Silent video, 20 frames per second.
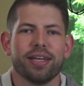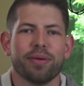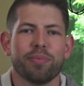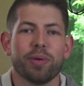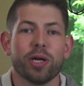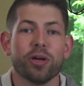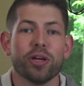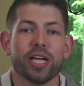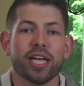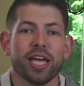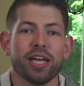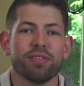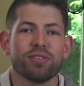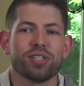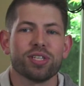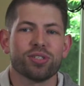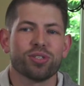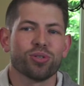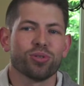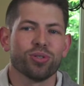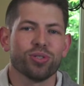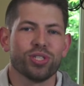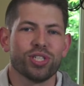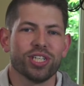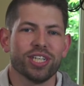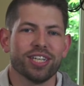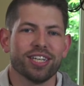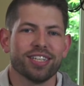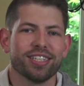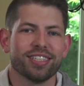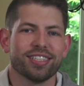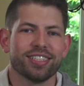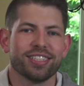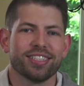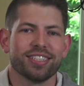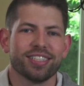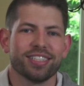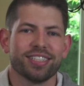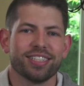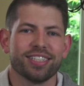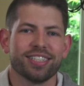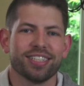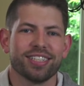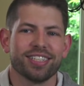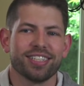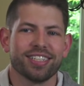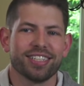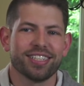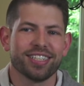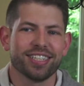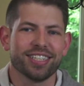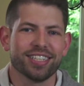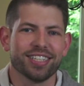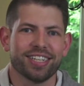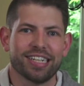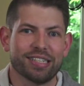Mary gave Sister Lucia... Yeah.